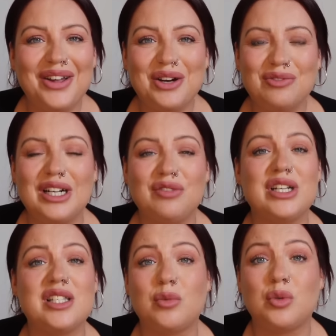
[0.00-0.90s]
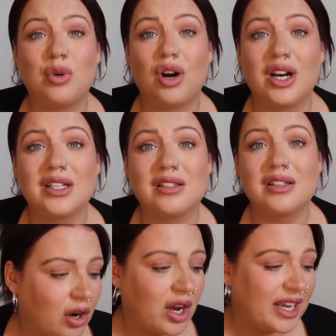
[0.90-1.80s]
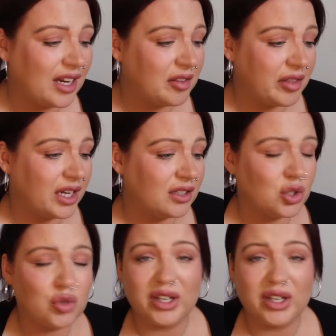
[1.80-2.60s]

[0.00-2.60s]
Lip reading: a really reasonable price. Like anything, just